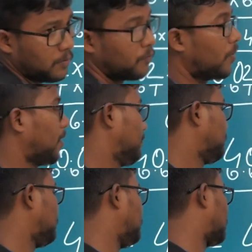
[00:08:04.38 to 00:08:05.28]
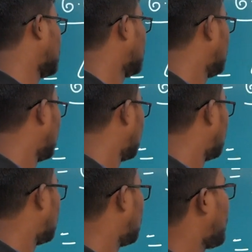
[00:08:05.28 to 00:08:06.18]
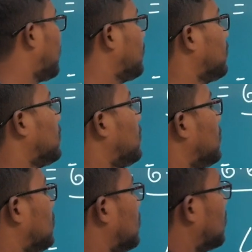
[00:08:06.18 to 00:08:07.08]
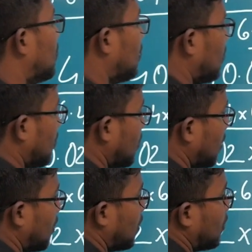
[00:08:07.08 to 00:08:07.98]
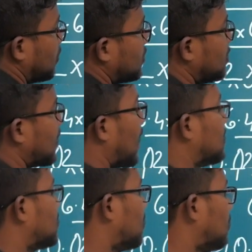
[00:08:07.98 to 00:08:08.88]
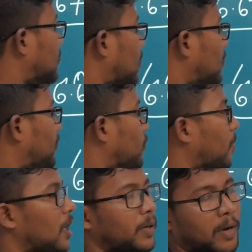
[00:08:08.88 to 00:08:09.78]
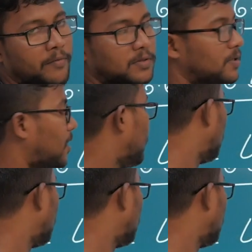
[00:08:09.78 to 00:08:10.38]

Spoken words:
1. Then this is the answer. Then if you multiply with the 10, you